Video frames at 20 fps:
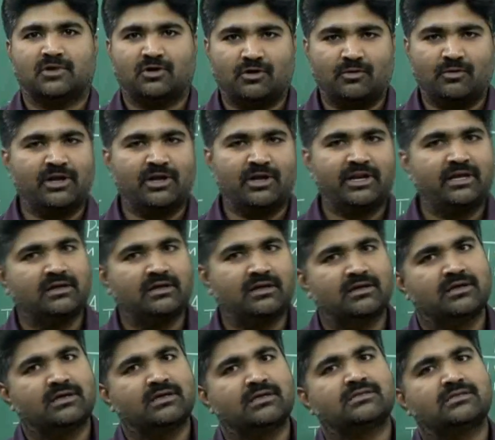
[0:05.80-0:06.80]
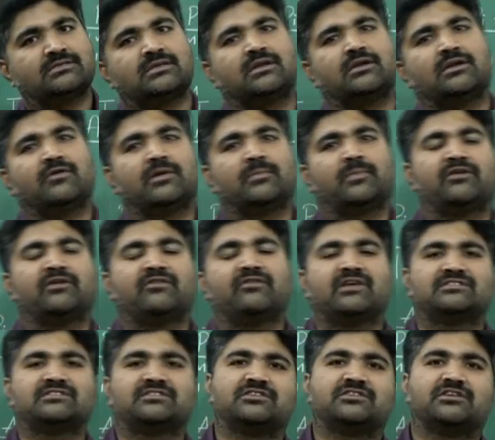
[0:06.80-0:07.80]
Good morning. So in our
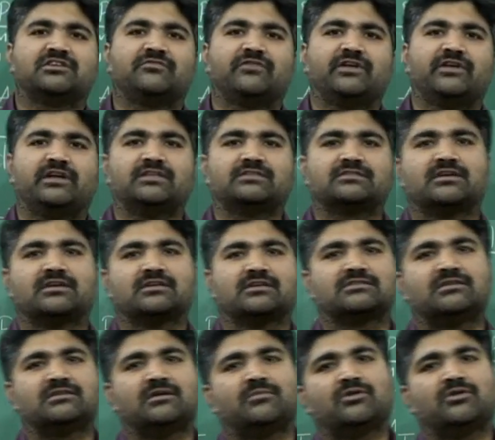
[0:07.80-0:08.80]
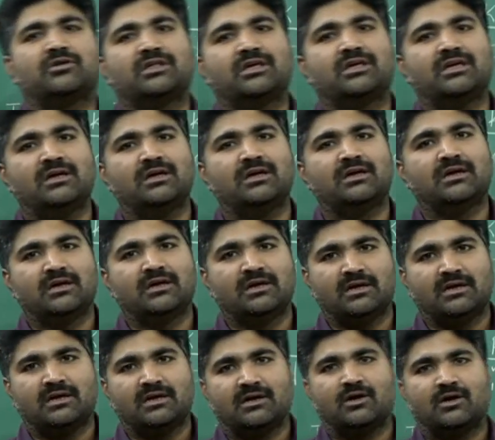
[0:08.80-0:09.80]
previous session we discussed about the
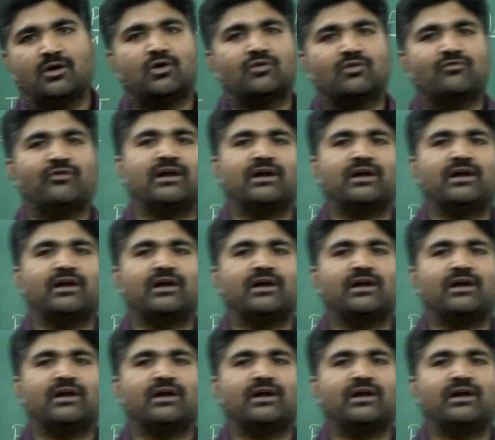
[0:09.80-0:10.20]
growth